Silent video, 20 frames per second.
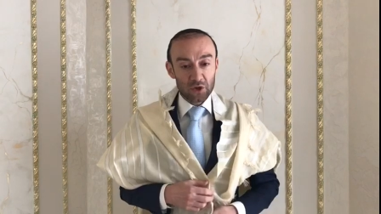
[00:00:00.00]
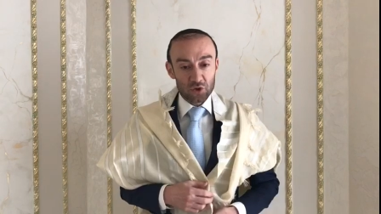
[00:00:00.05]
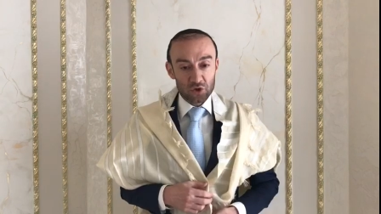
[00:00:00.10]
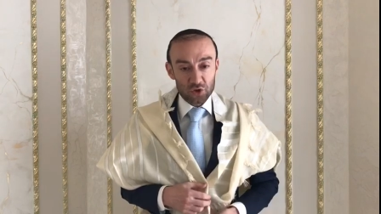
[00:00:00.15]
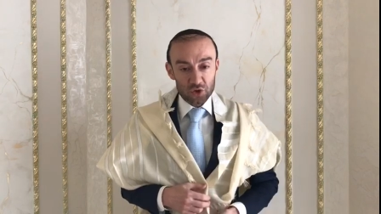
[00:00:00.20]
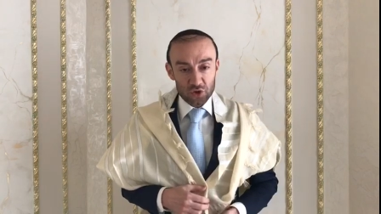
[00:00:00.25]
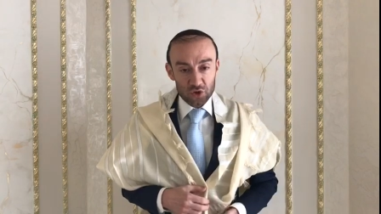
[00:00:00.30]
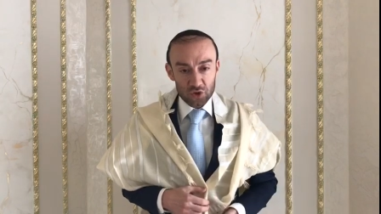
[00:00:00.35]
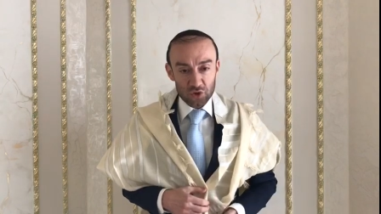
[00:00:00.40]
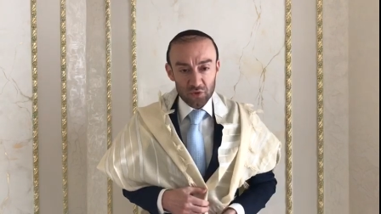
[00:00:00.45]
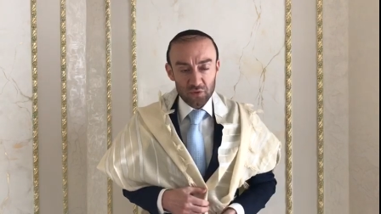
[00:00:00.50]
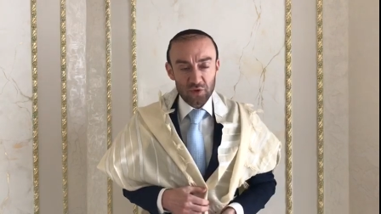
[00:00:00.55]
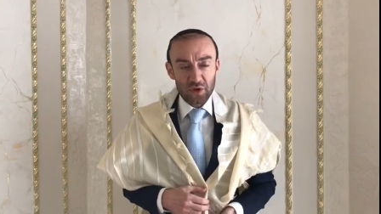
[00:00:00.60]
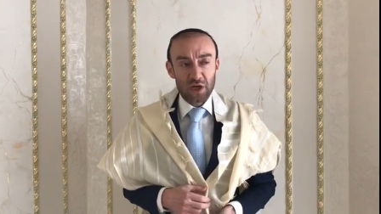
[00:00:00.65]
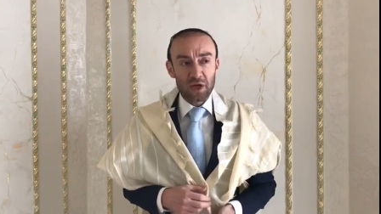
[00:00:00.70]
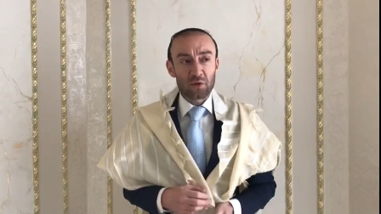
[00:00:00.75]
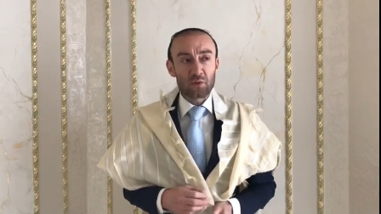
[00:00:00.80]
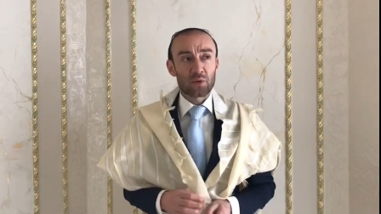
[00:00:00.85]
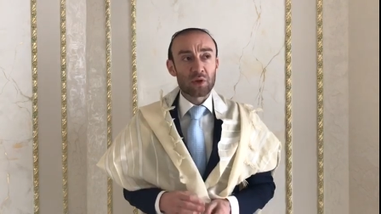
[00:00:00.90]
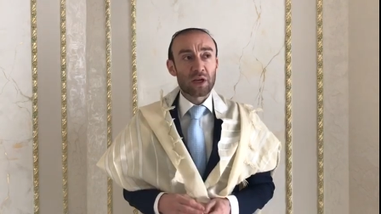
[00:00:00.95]
you should serve
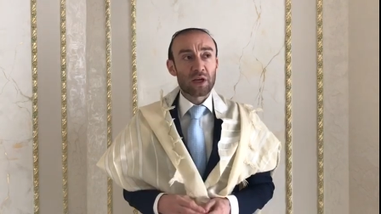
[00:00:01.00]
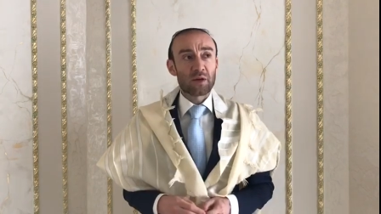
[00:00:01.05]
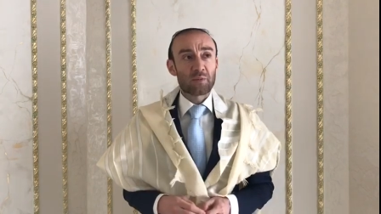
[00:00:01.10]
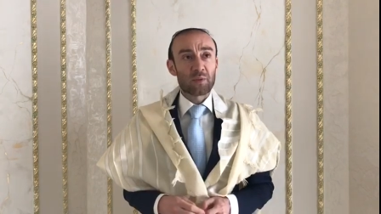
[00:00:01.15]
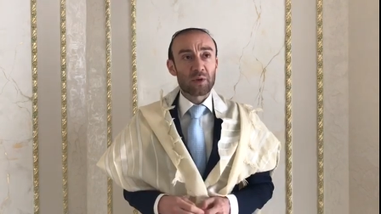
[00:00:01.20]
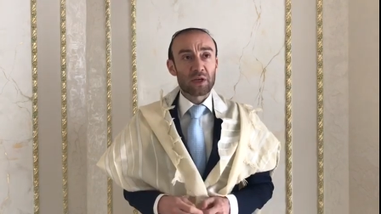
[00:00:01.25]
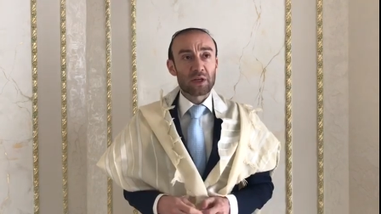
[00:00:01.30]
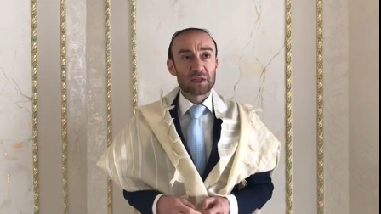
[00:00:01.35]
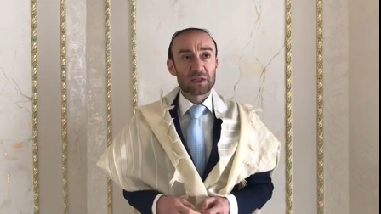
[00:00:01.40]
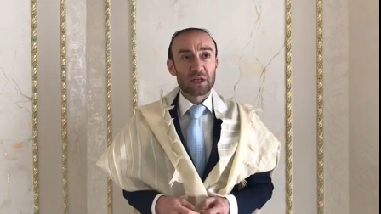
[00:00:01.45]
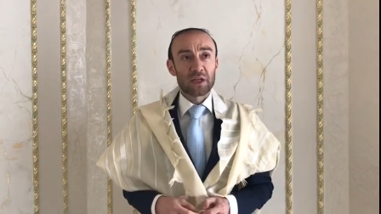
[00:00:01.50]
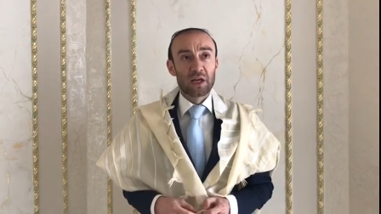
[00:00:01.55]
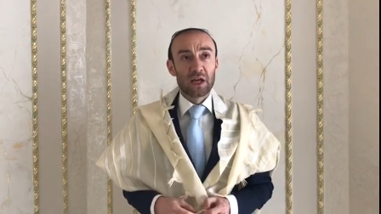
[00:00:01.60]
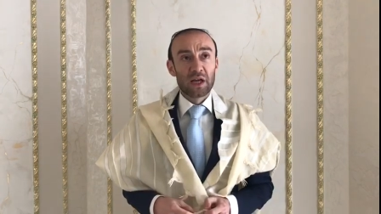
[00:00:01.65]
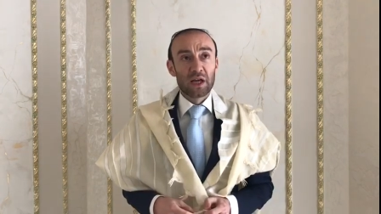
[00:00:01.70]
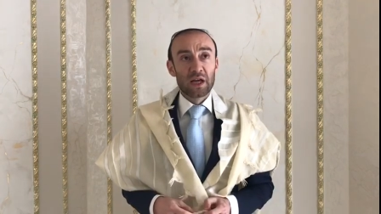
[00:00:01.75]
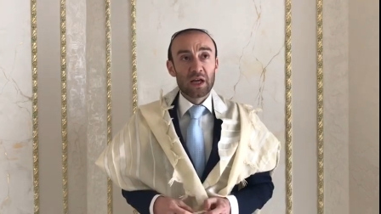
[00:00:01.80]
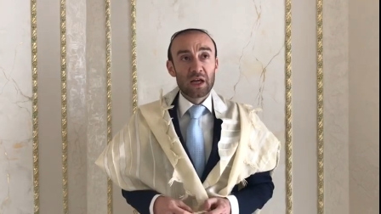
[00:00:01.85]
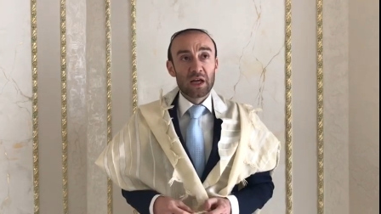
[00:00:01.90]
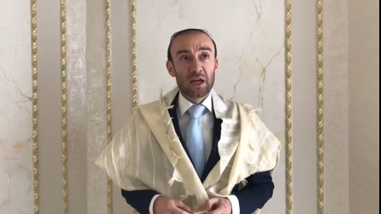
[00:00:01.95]
God with happiness.
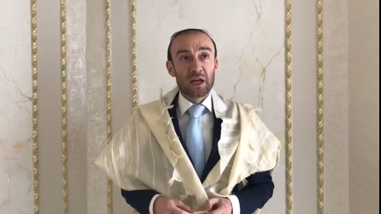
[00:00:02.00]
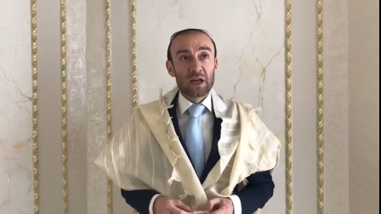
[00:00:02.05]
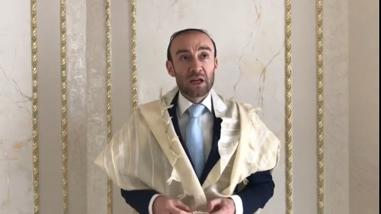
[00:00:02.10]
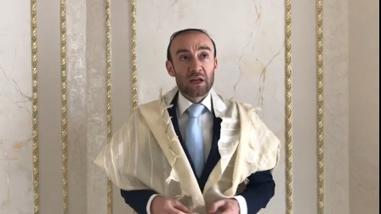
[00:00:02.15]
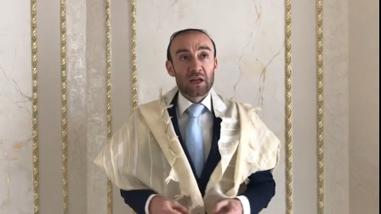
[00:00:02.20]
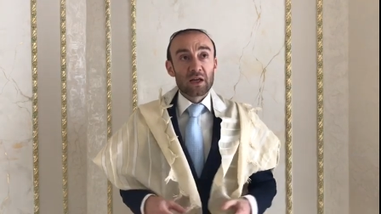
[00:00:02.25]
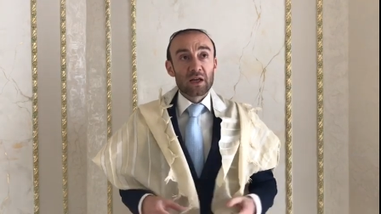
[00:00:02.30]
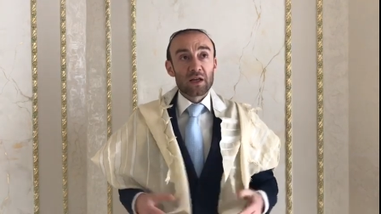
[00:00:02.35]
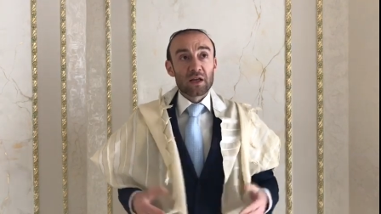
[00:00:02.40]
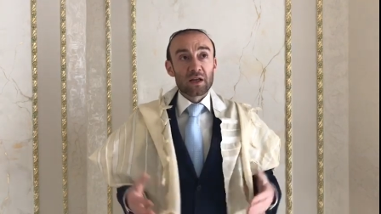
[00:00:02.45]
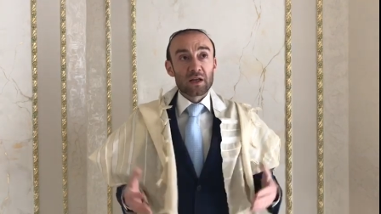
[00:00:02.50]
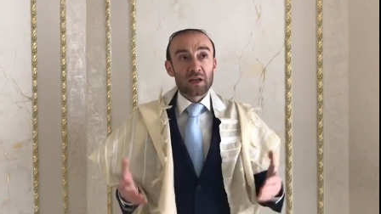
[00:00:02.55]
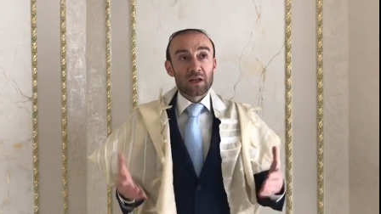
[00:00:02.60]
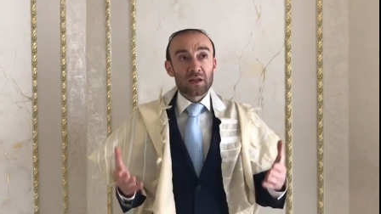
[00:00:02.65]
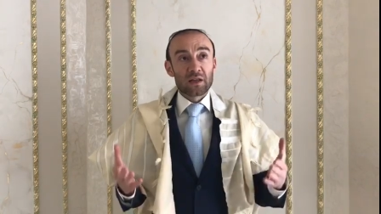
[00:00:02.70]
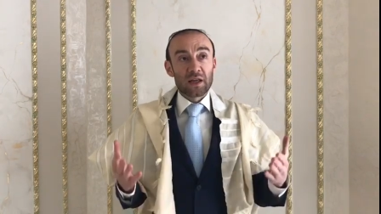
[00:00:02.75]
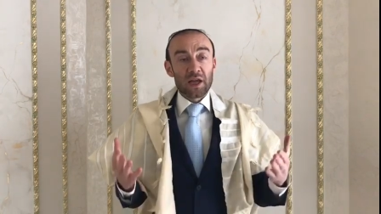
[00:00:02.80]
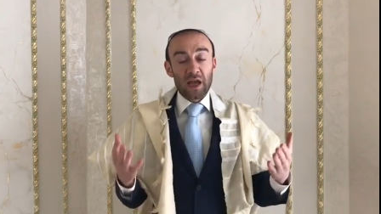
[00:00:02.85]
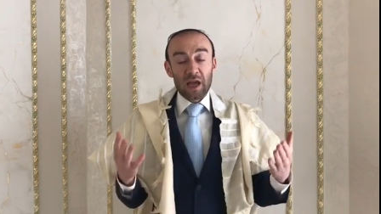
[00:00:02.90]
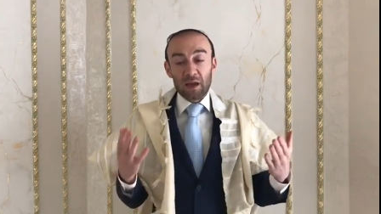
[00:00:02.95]

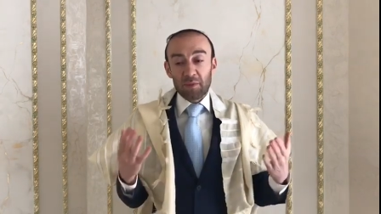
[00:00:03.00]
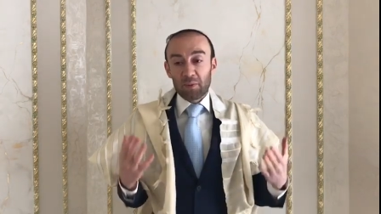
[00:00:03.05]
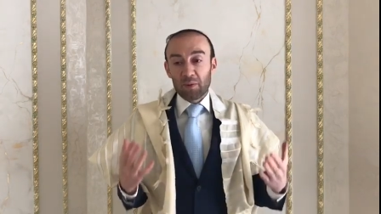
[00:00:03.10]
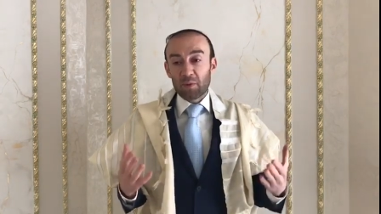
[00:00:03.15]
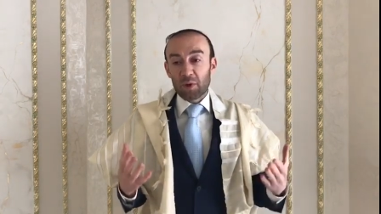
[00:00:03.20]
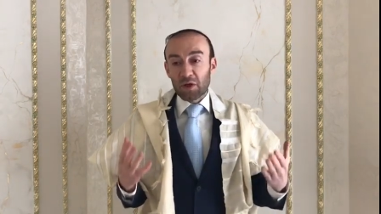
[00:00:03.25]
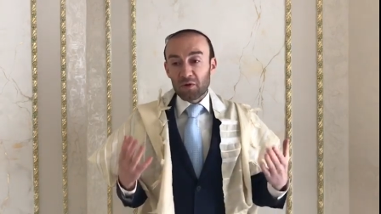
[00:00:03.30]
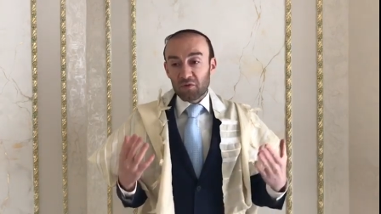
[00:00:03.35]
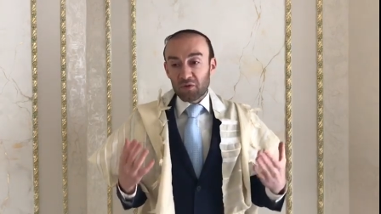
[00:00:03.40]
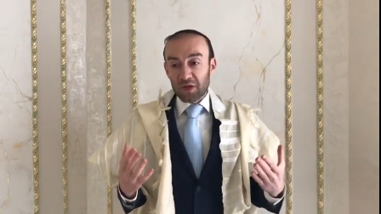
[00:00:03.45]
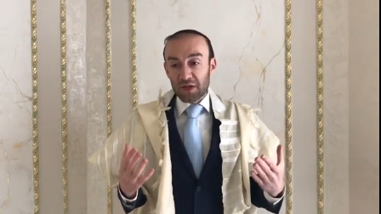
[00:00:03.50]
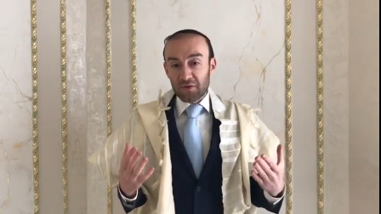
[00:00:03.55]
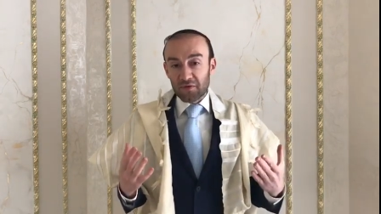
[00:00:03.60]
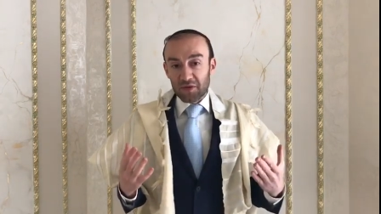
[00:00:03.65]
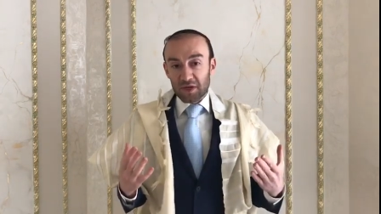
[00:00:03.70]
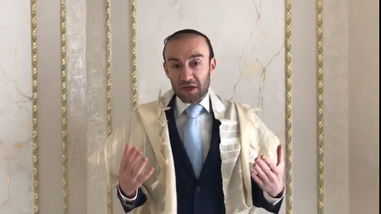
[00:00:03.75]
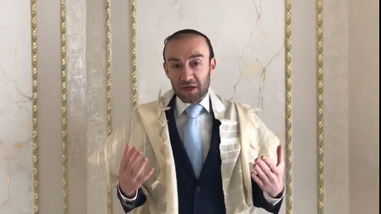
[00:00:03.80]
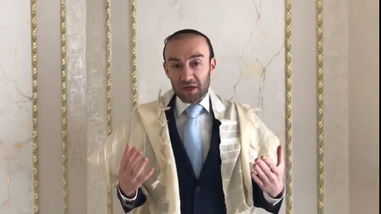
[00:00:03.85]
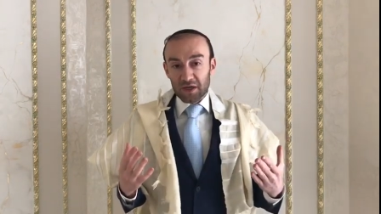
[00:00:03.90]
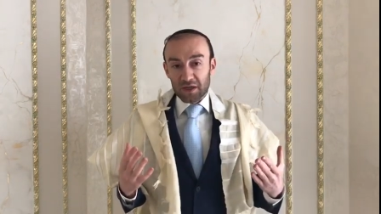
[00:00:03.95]
The happy way of
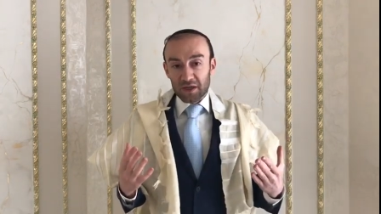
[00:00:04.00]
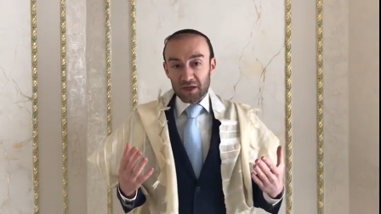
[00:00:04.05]
living,